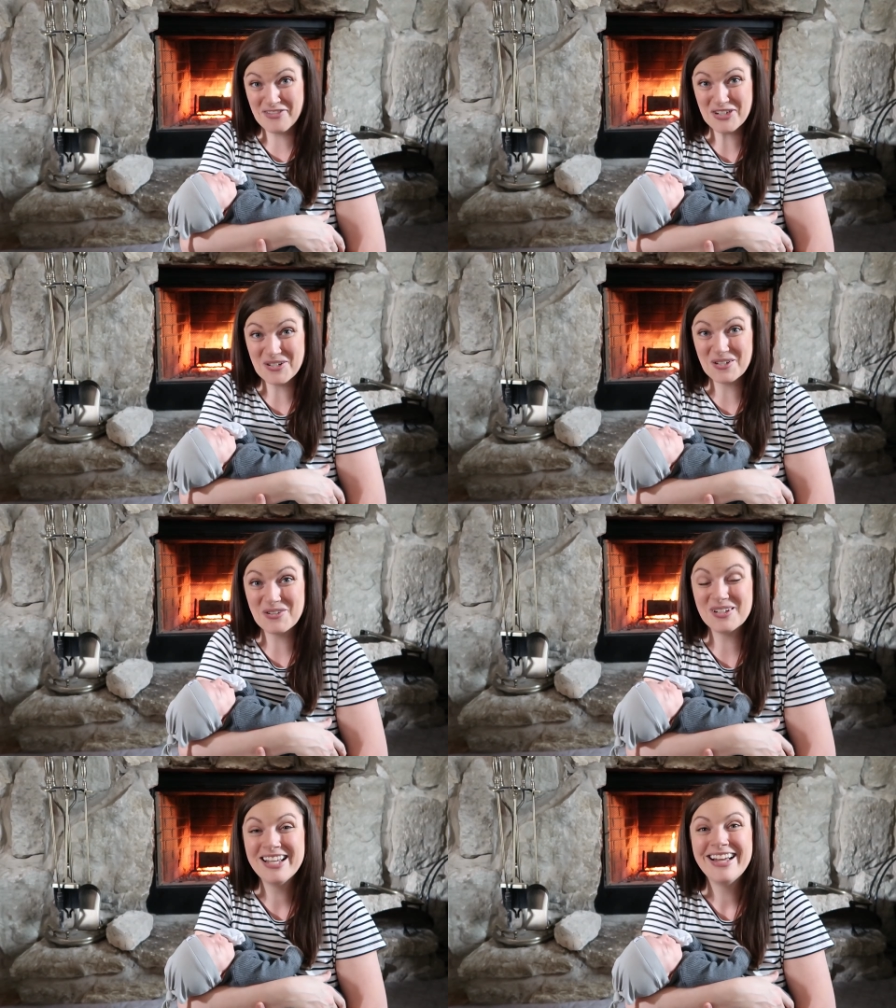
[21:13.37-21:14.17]

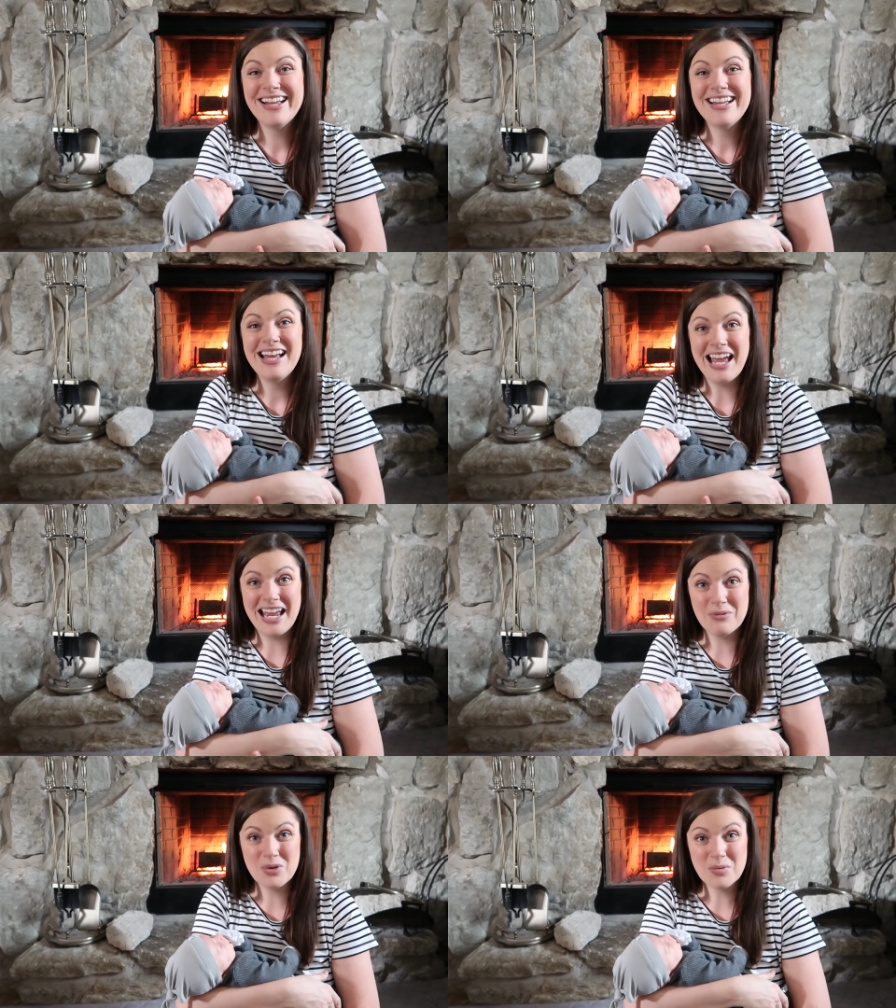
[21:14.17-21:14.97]
afternoon,
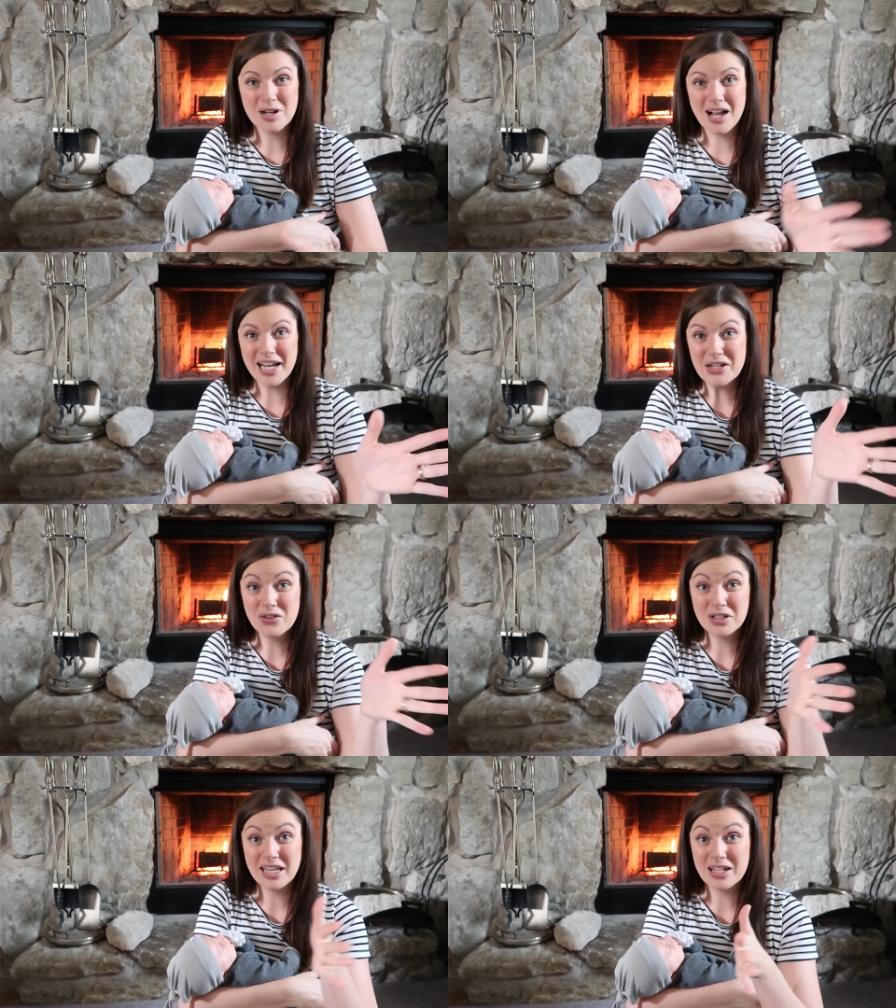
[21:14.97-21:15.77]
and we were kind of
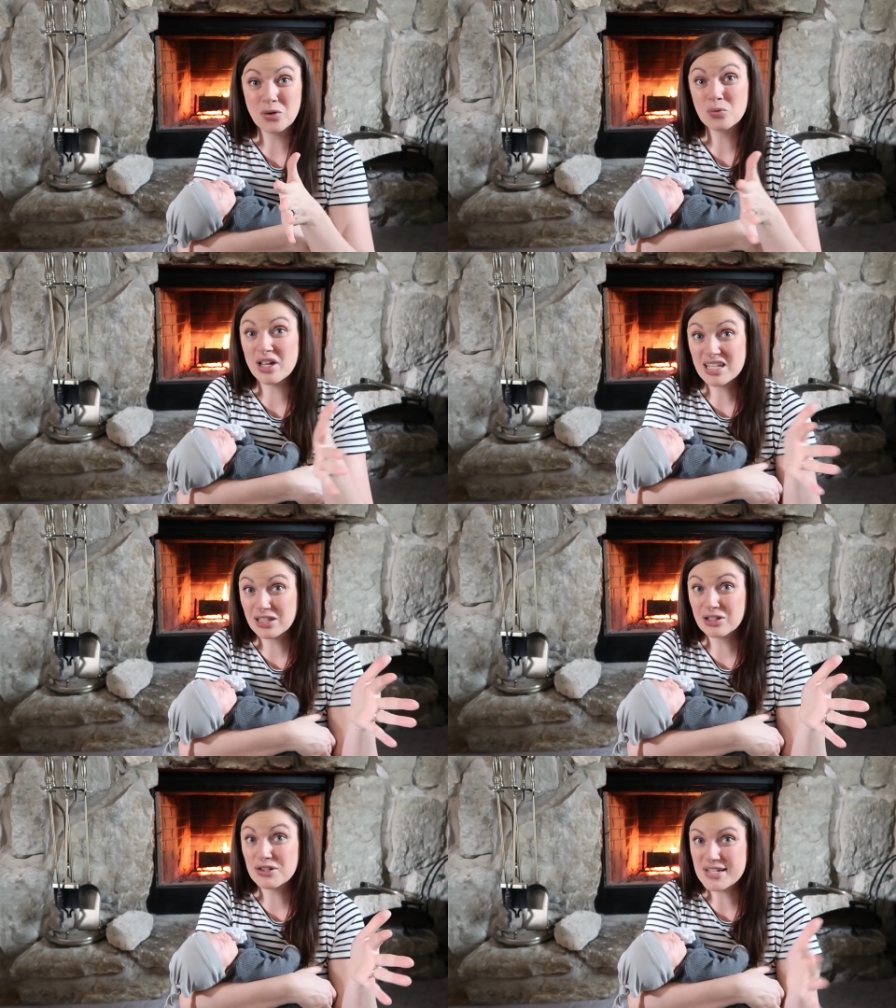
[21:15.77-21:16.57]
on like a
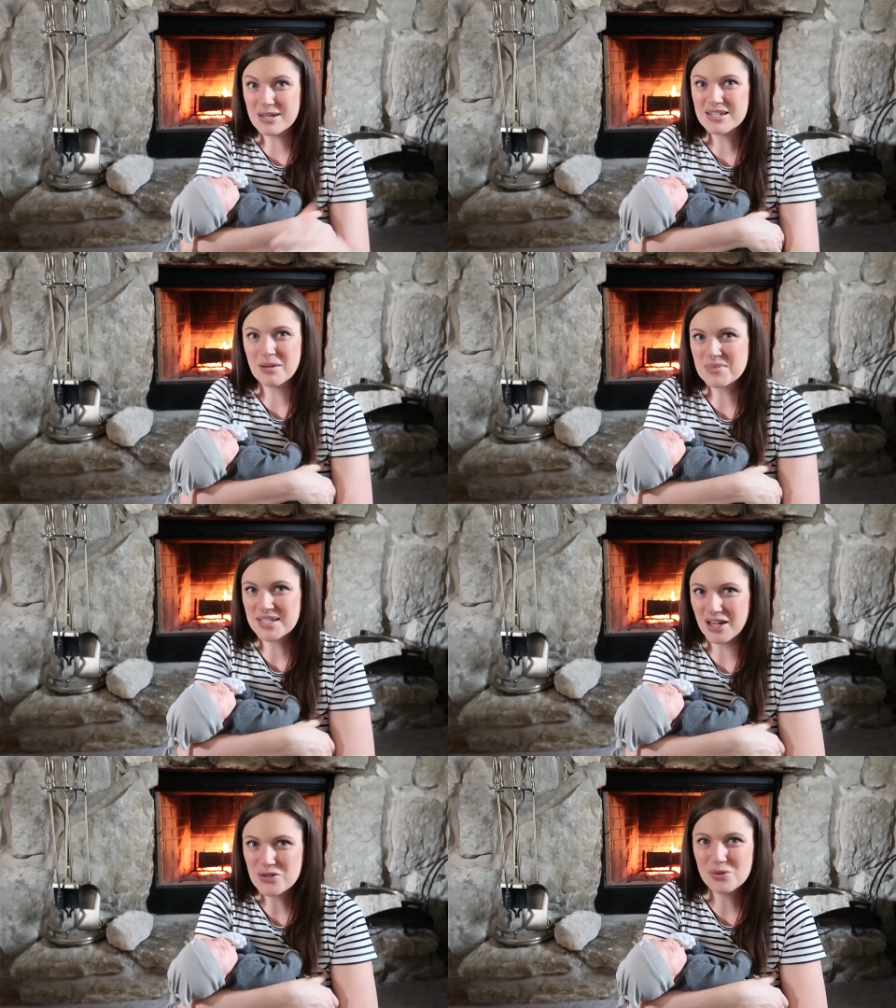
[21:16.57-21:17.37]
regular daytime
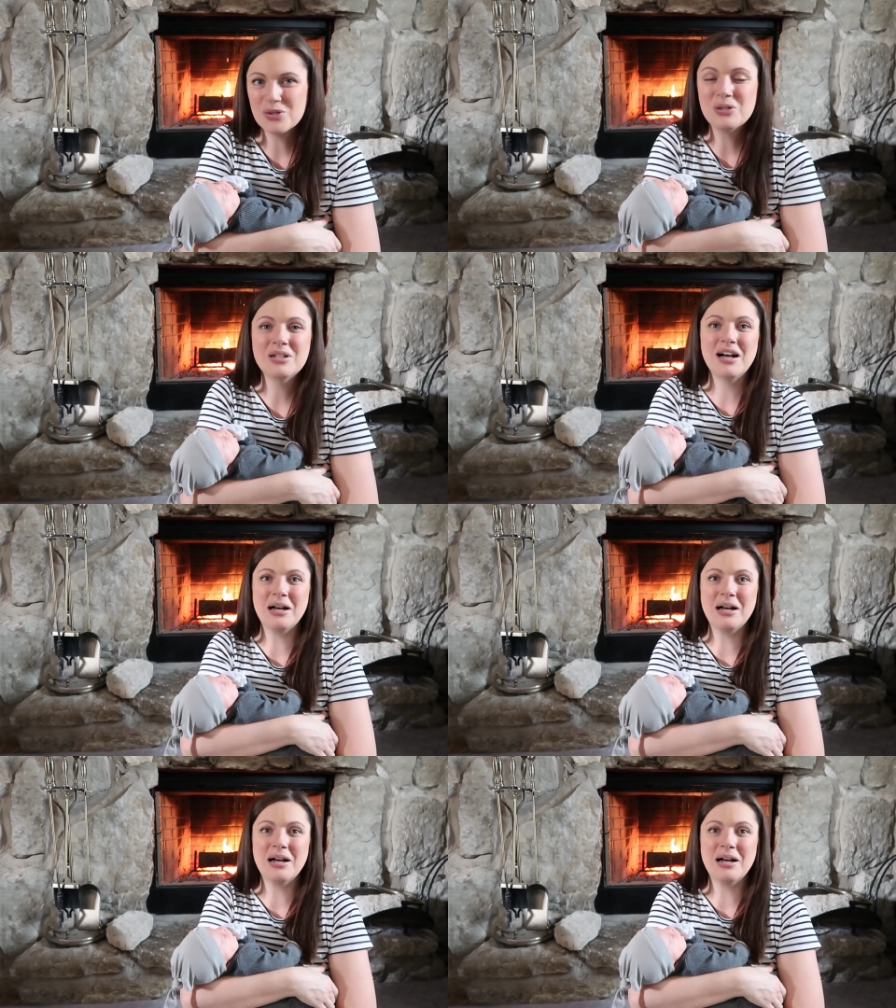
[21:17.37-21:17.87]
schedule.